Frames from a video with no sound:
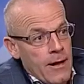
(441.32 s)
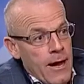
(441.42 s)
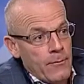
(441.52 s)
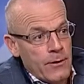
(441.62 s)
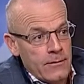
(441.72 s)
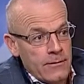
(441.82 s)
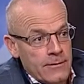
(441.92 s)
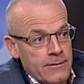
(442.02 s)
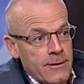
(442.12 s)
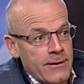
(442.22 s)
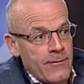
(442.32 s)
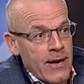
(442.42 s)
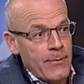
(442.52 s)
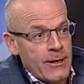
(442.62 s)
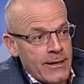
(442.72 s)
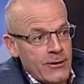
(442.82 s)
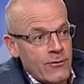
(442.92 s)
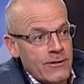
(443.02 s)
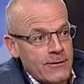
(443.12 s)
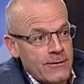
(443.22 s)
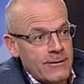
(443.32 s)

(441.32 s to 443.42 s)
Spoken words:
They're developing an interest,